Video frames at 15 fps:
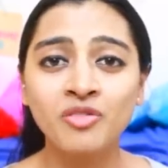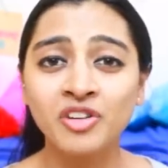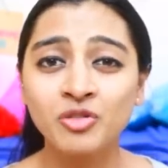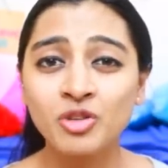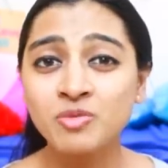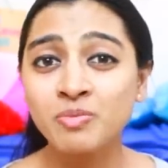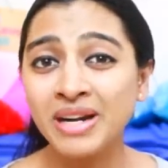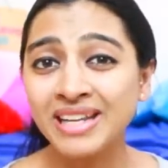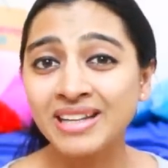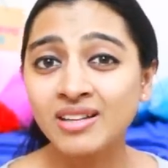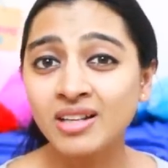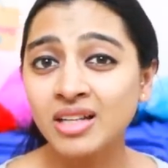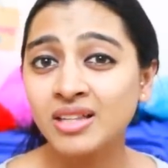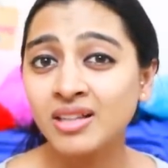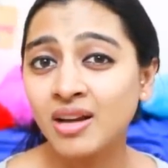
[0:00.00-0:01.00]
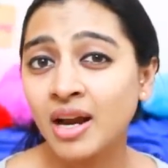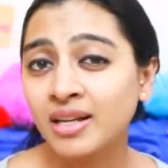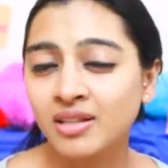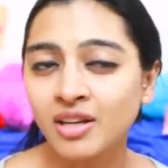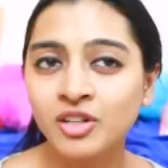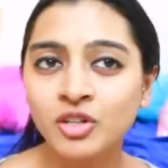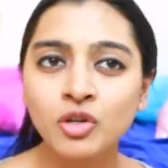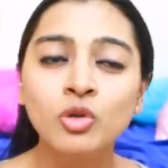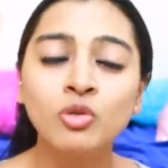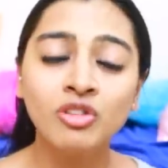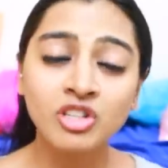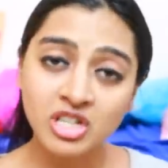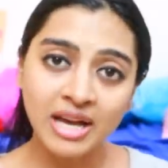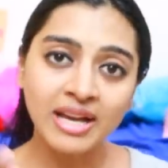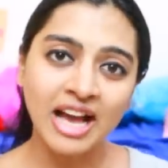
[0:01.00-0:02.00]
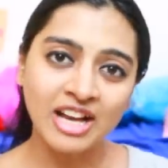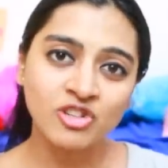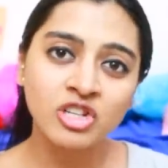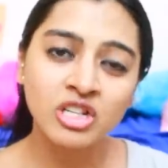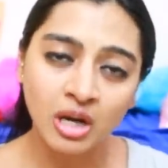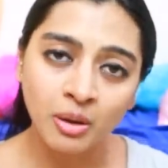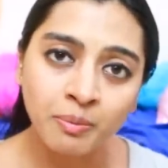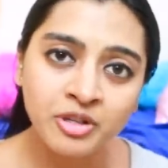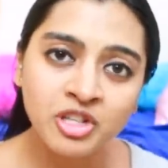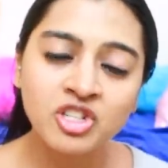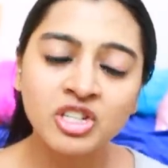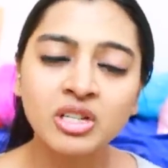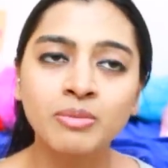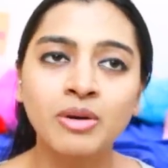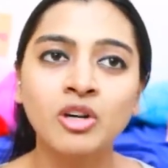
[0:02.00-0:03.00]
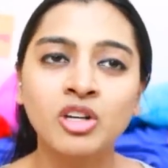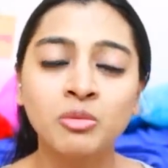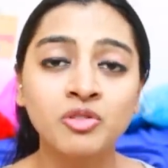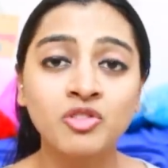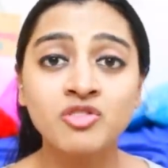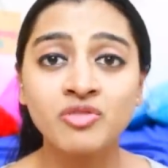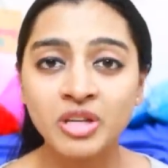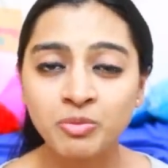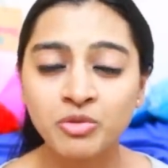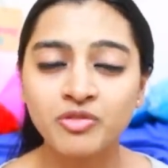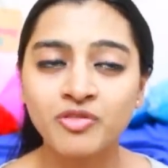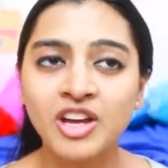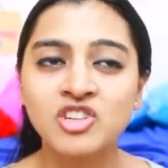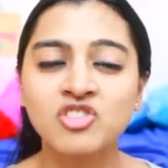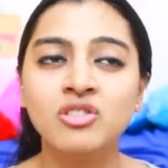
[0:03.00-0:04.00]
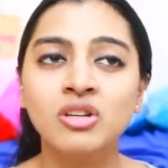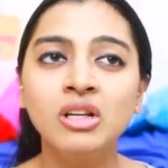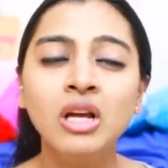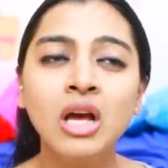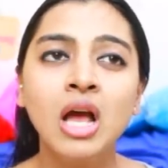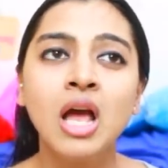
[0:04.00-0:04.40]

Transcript: if it was medically the right thing to do, which I actually appreciate about him. It was very professional.